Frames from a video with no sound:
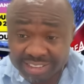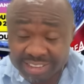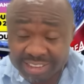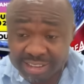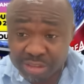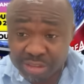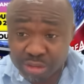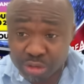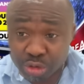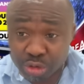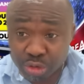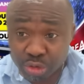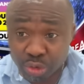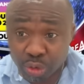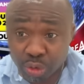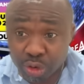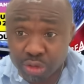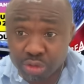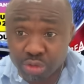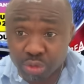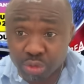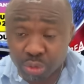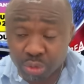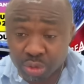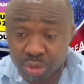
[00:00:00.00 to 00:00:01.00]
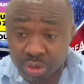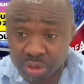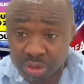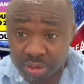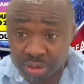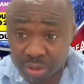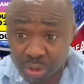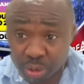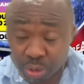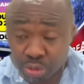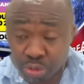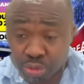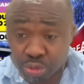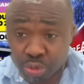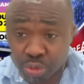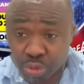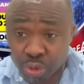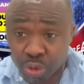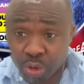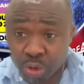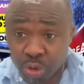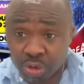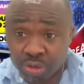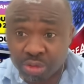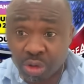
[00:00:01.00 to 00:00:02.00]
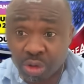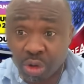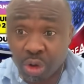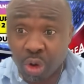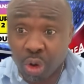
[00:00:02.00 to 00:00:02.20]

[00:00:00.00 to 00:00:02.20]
is not going to go to court